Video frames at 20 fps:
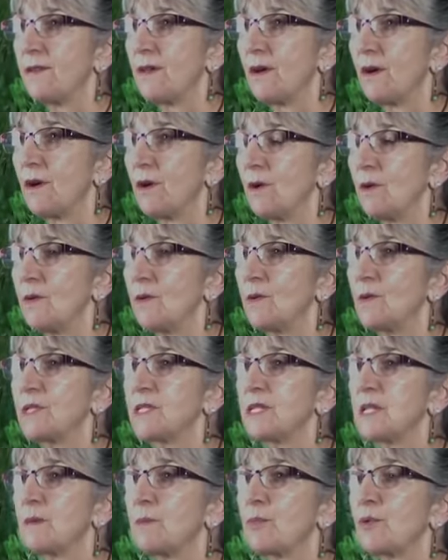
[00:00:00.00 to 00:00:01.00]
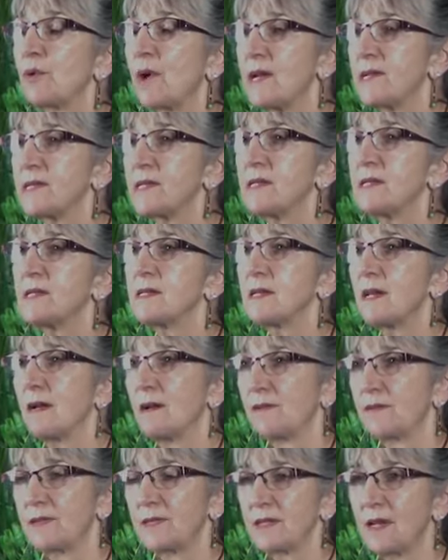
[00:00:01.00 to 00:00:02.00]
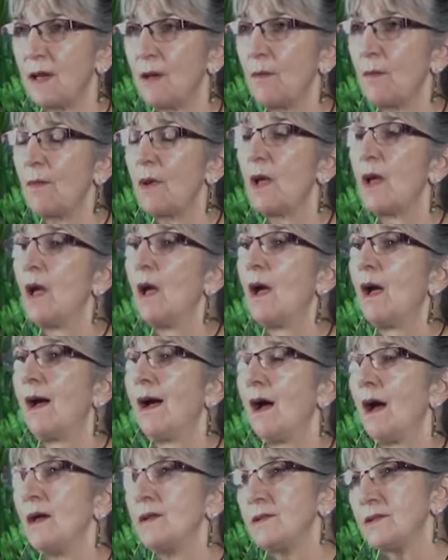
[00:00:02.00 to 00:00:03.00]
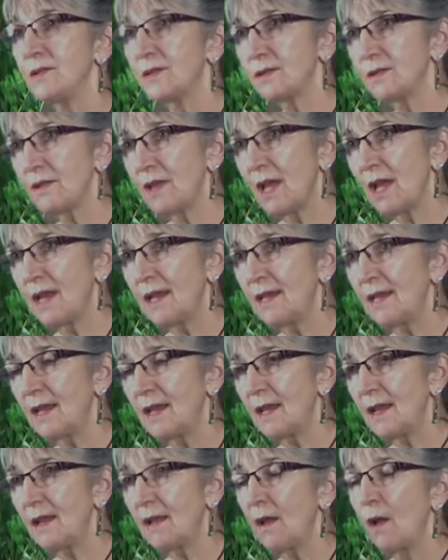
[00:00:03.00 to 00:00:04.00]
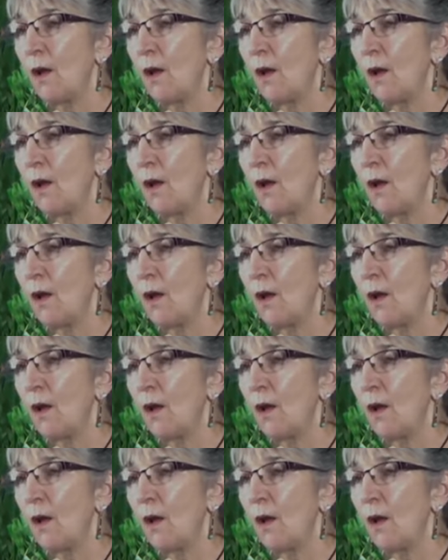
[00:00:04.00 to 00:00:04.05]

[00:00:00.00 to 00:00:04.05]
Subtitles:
though, was the presence of some underlying